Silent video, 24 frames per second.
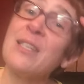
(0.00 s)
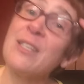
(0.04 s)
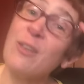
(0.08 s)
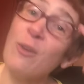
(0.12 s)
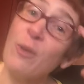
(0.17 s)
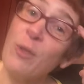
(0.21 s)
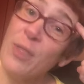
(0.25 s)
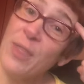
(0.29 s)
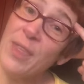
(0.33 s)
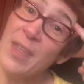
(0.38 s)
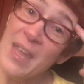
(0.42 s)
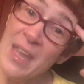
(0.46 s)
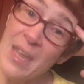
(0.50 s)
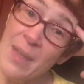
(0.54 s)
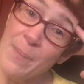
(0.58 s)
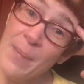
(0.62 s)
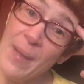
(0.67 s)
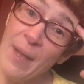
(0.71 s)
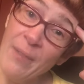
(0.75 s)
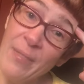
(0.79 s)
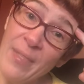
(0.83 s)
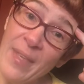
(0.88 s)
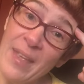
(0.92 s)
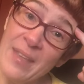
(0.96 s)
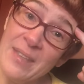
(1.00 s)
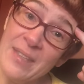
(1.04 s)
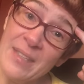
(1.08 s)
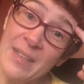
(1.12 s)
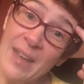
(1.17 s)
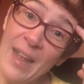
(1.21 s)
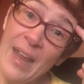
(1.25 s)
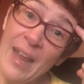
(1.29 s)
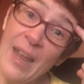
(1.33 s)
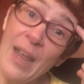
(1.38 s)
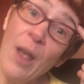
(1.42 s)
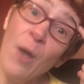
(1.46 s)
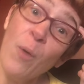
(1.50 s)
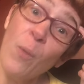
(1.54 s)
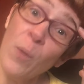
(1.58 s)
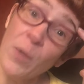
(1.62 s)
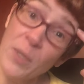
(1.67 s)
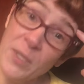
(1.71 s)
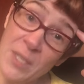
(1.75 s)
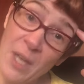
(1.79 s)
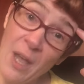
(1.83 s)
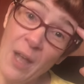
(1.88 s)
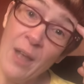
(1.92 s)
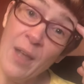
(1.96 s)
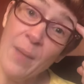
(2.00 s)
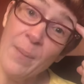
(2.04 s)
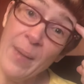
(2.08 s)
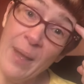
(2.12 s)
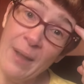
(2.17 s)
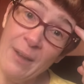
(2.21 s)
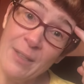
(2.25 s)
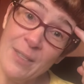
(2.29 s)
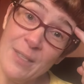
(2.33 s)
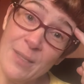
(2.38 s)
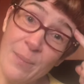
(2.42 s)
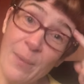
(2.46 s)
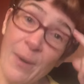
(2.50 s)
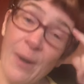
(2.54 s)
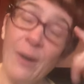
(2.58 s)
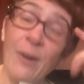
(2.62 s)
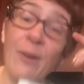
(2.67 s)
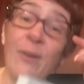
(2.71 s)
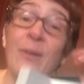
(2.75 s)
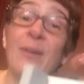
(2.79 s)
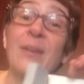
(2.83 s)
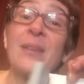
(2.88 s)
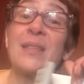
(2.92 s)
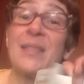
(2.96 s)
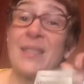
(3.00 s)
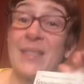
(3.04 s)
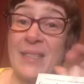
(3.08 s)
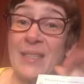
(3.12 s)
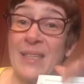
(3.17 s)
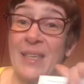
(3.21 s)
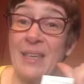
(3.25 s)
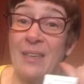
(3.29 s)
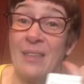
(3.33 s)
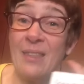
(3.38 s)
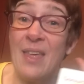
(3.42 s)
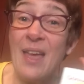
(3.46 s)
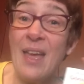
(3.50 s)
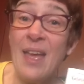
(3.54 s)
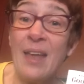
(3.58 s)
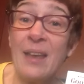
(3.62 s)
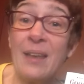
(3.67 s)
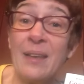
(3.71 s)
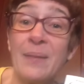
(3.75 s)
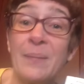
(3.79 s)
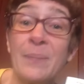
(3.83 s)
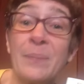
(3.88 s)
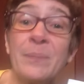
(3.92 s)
So think about that tonight and we'll talk about it tomorrow. See you then.